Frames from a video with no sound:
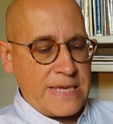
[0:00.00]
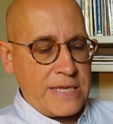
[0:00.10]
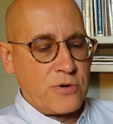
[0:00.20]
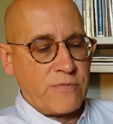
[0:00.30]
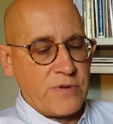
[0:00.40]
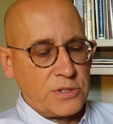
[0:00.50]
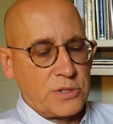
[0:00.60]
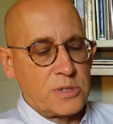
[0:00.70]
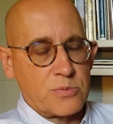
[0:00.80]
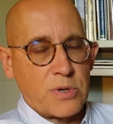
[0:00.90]

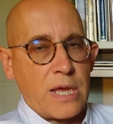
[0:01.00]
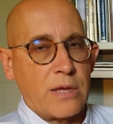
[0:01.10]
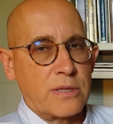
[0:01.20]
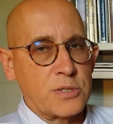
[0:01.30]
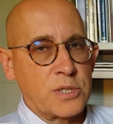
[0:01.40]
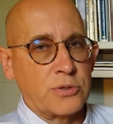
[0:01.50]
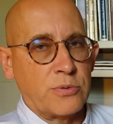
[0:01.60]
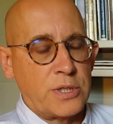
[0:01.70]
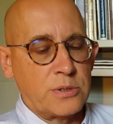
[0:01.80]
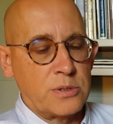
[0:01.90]
interventions when health
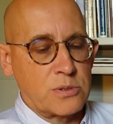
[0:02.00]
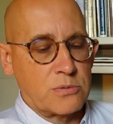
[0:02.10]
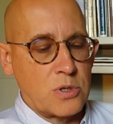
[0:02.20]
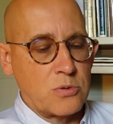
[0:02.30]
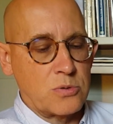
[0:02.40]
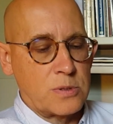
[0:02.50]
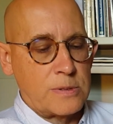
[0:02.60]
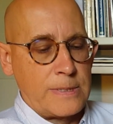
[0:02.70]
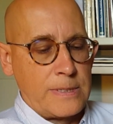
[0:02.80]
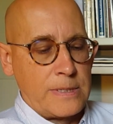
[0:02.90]
situations arose.